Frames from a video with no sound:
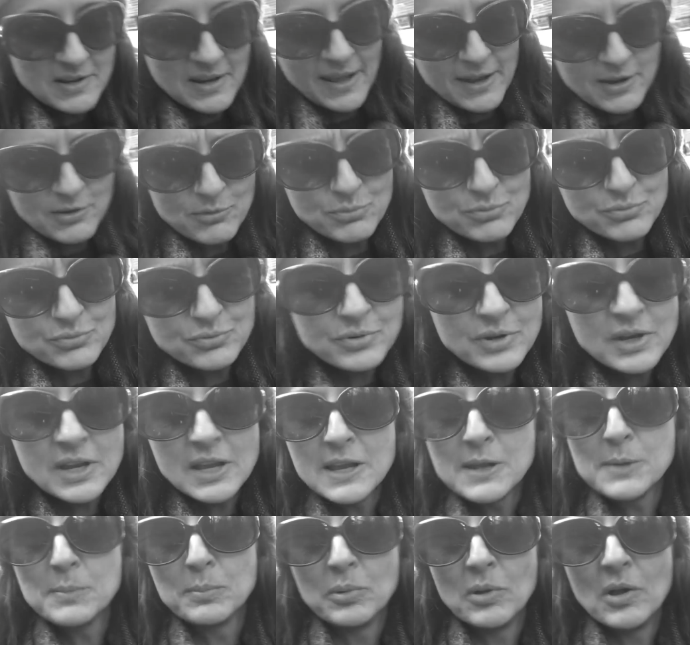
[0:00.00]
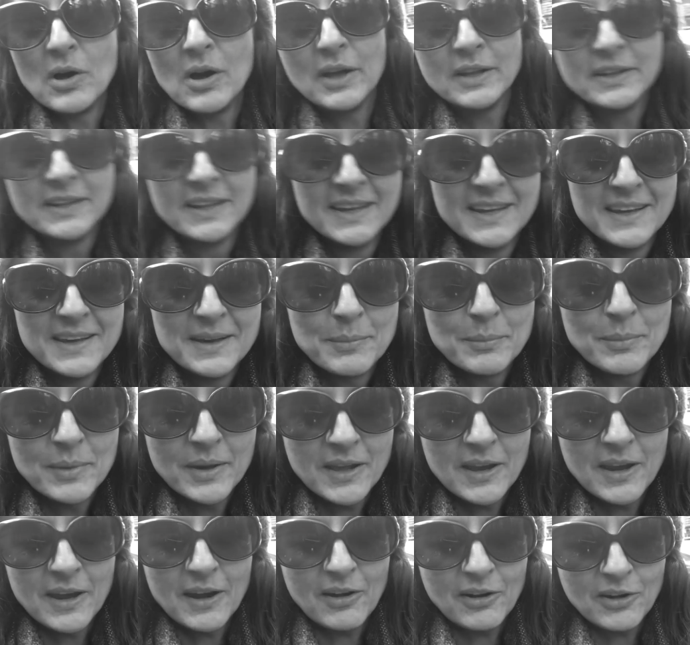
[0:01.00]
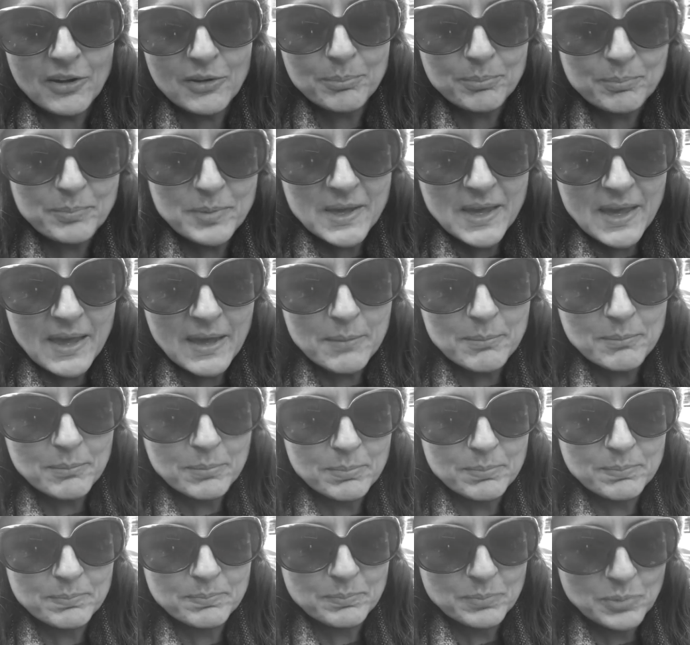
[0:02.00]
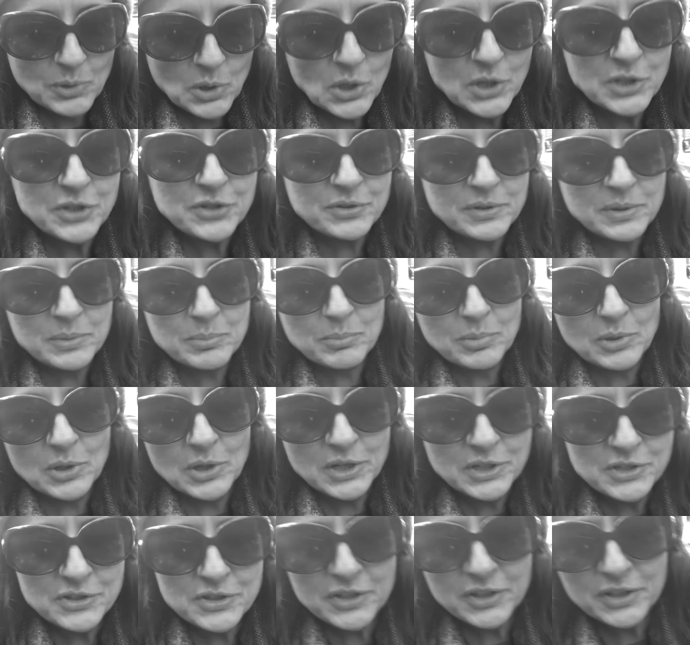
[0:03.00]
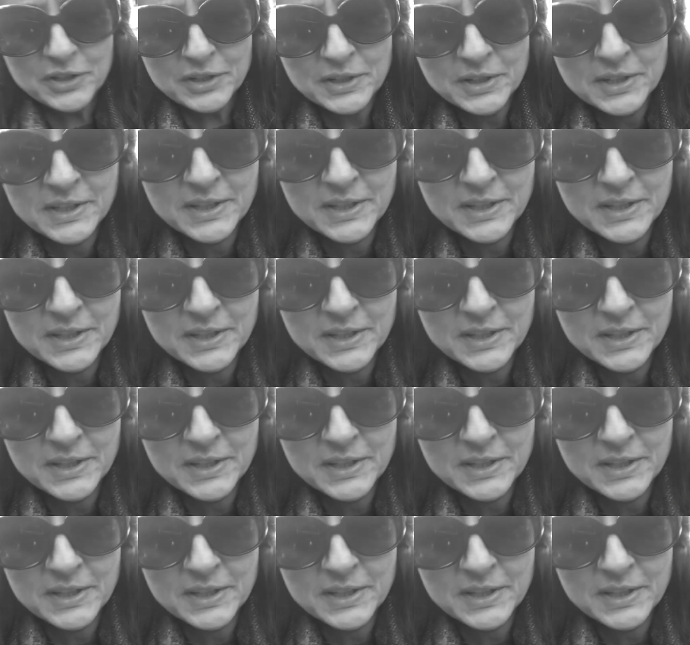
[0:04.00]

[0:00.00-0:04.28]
like really blonde. My hair became blonder and blonder.